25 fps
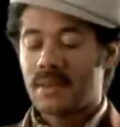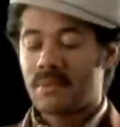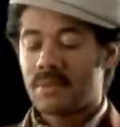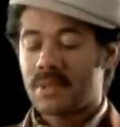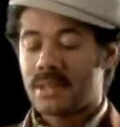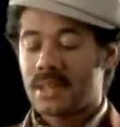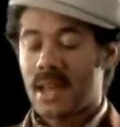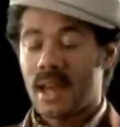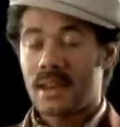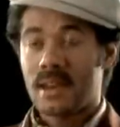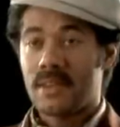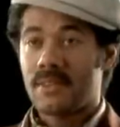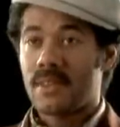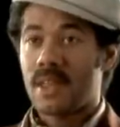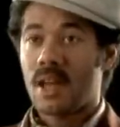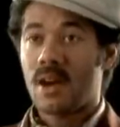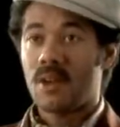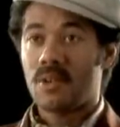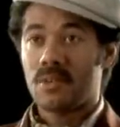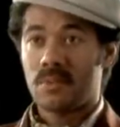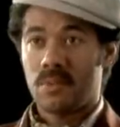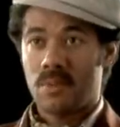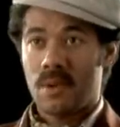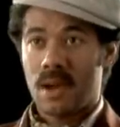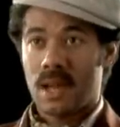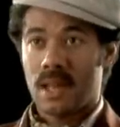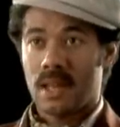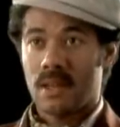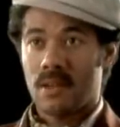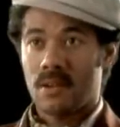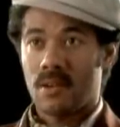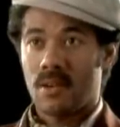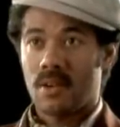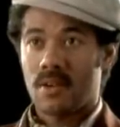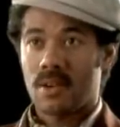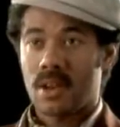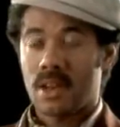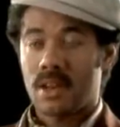was done in the old way,
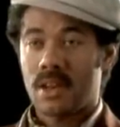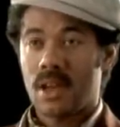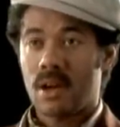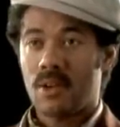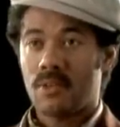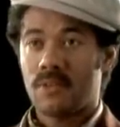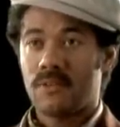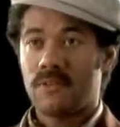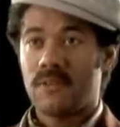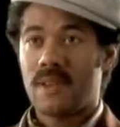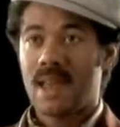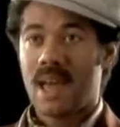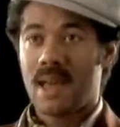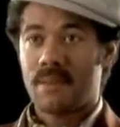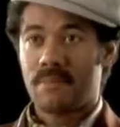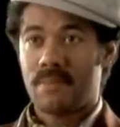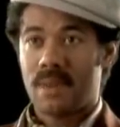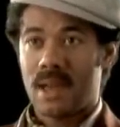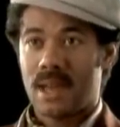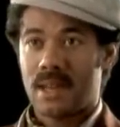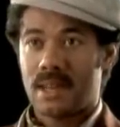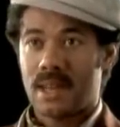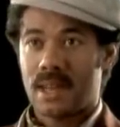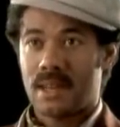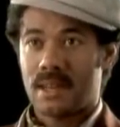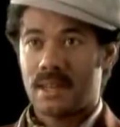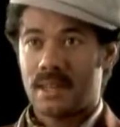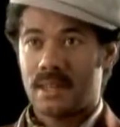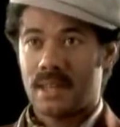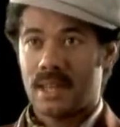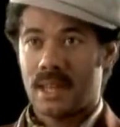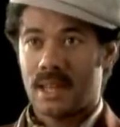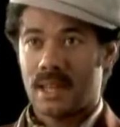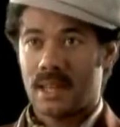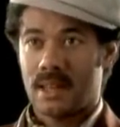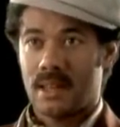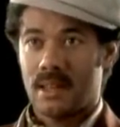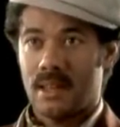on an old flatbed
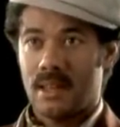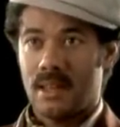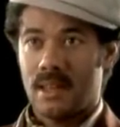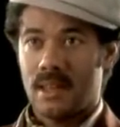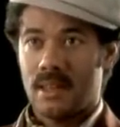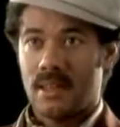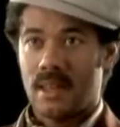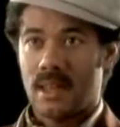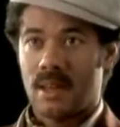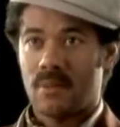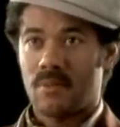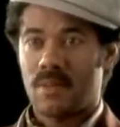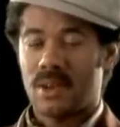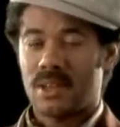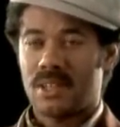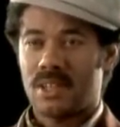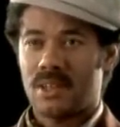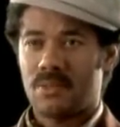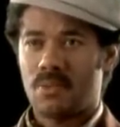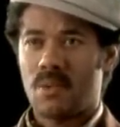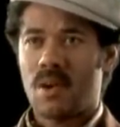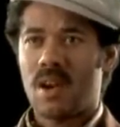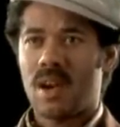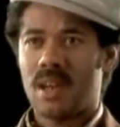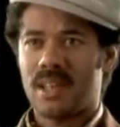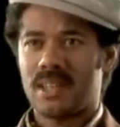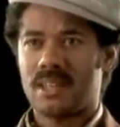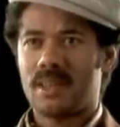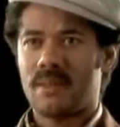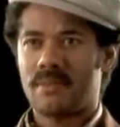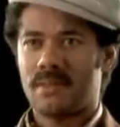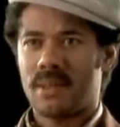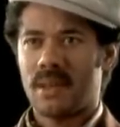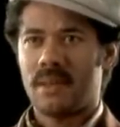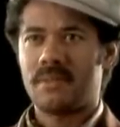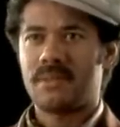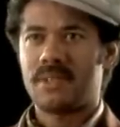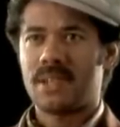editing thing, which is why it
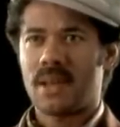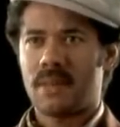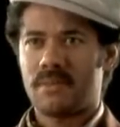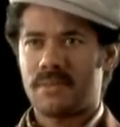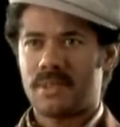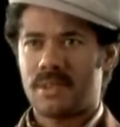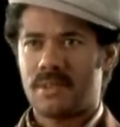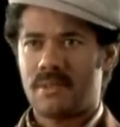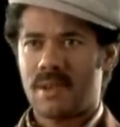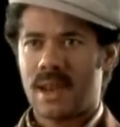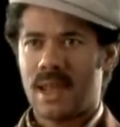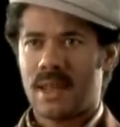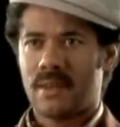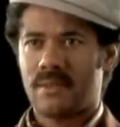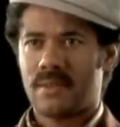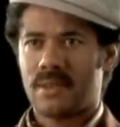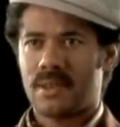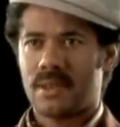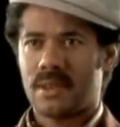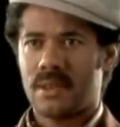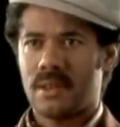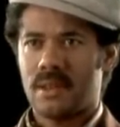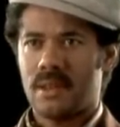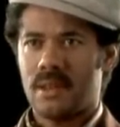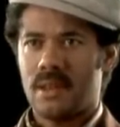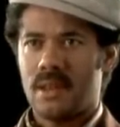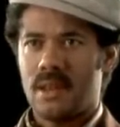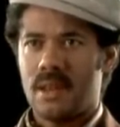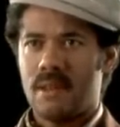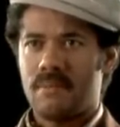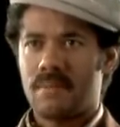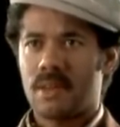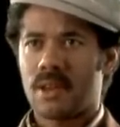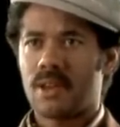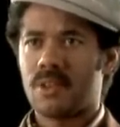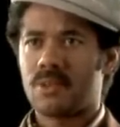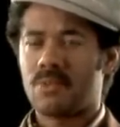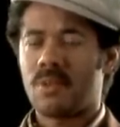sometimes jumps around.
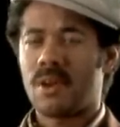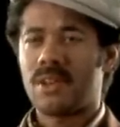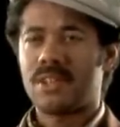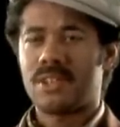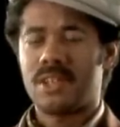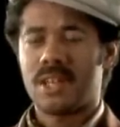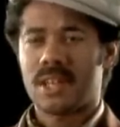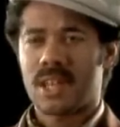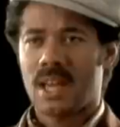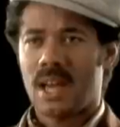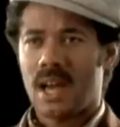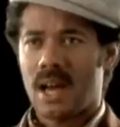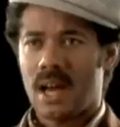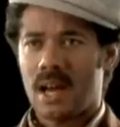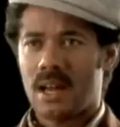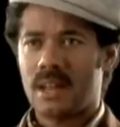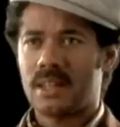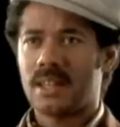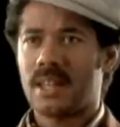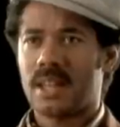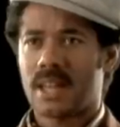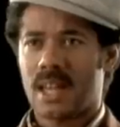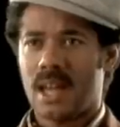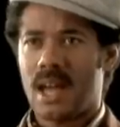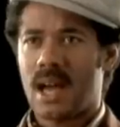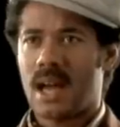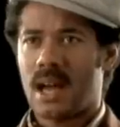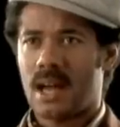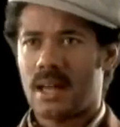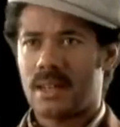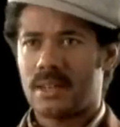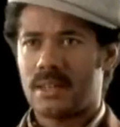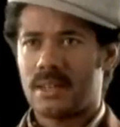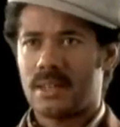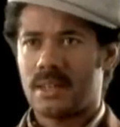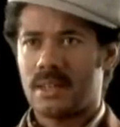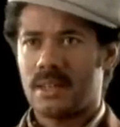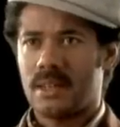Because once you cut, you
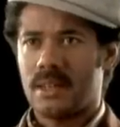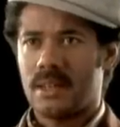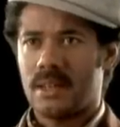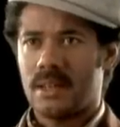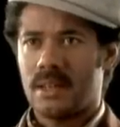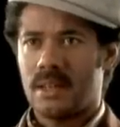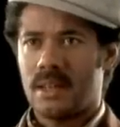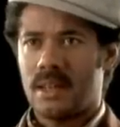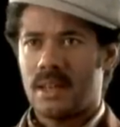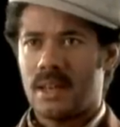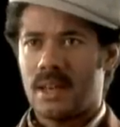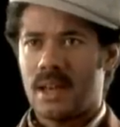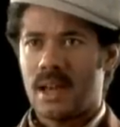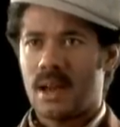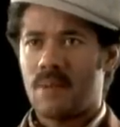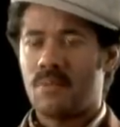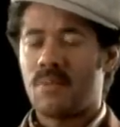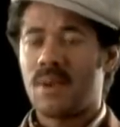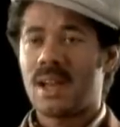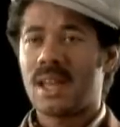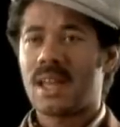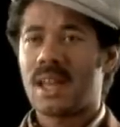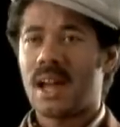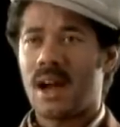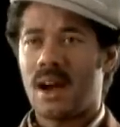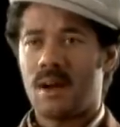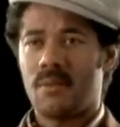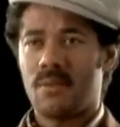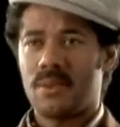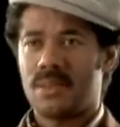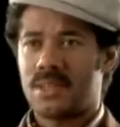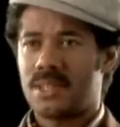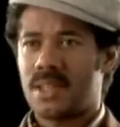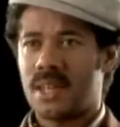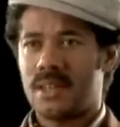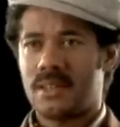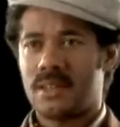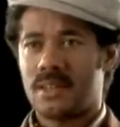cut. And we cut with
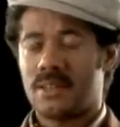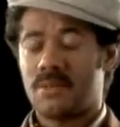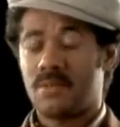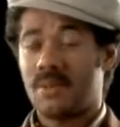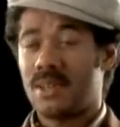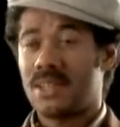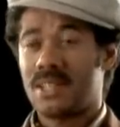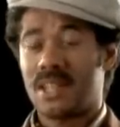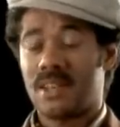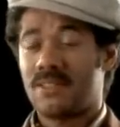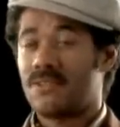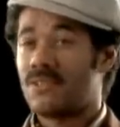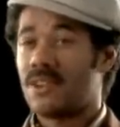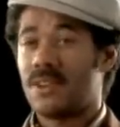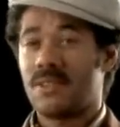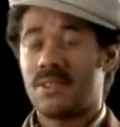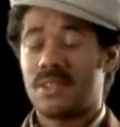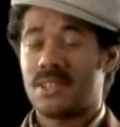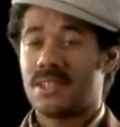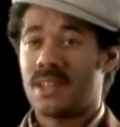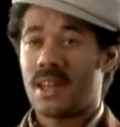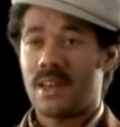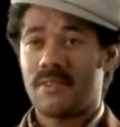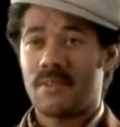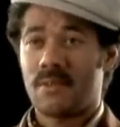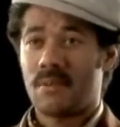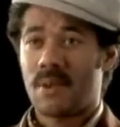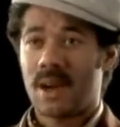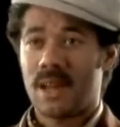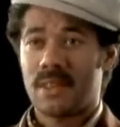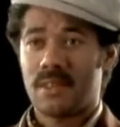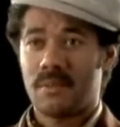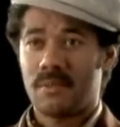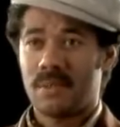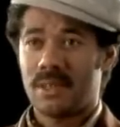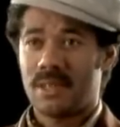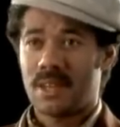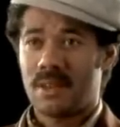scissors, and we just threw the stuff away
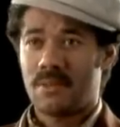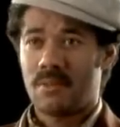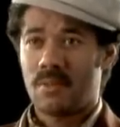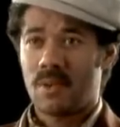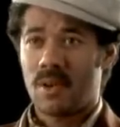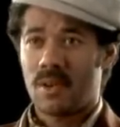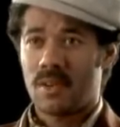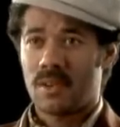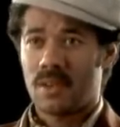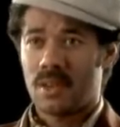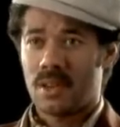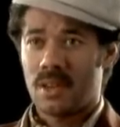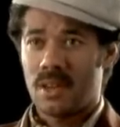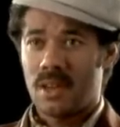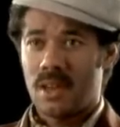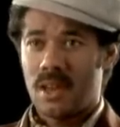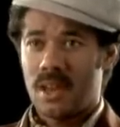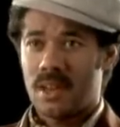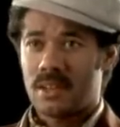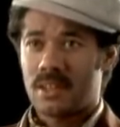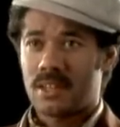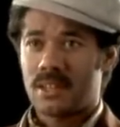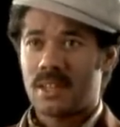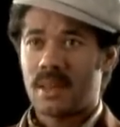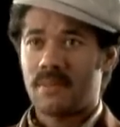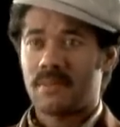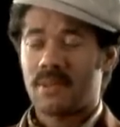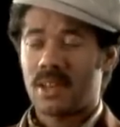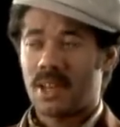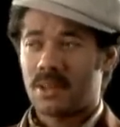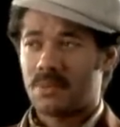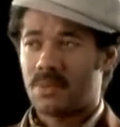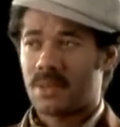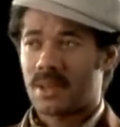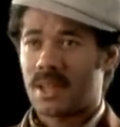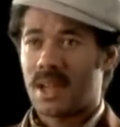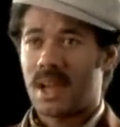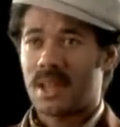that we didn't want. So
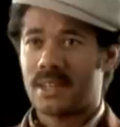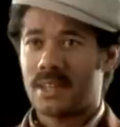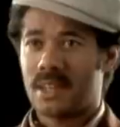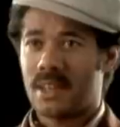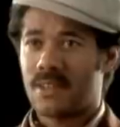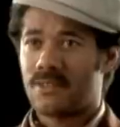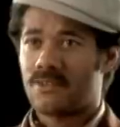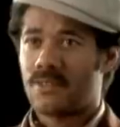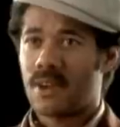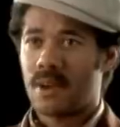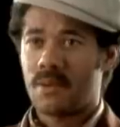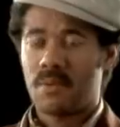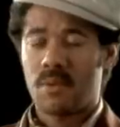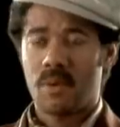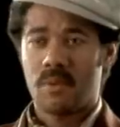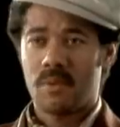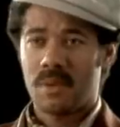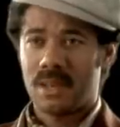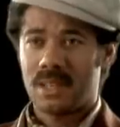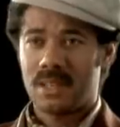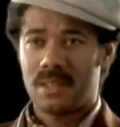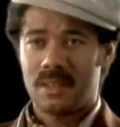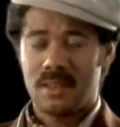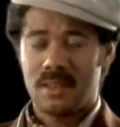sometimes we'd cut it, throw what we